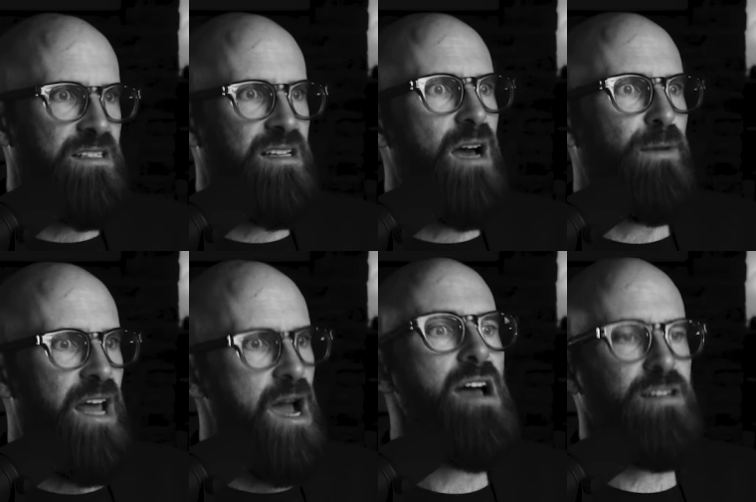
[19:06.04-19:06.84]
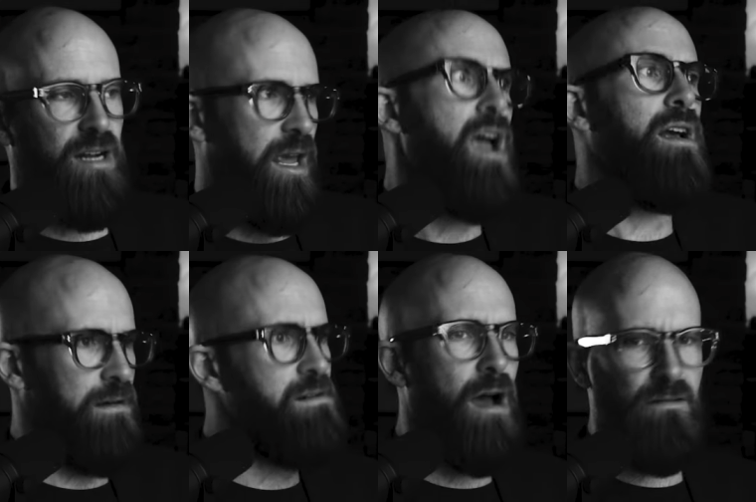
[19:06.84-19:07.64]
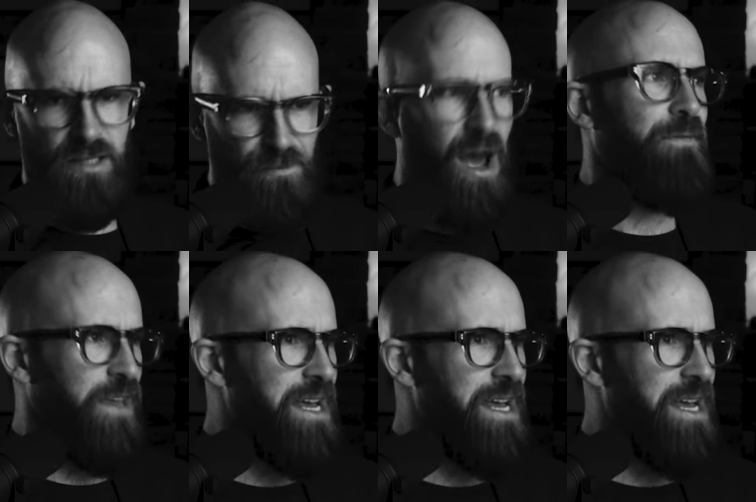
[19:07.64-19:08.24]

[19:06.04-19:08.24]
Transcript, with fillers: Simon, actually, what about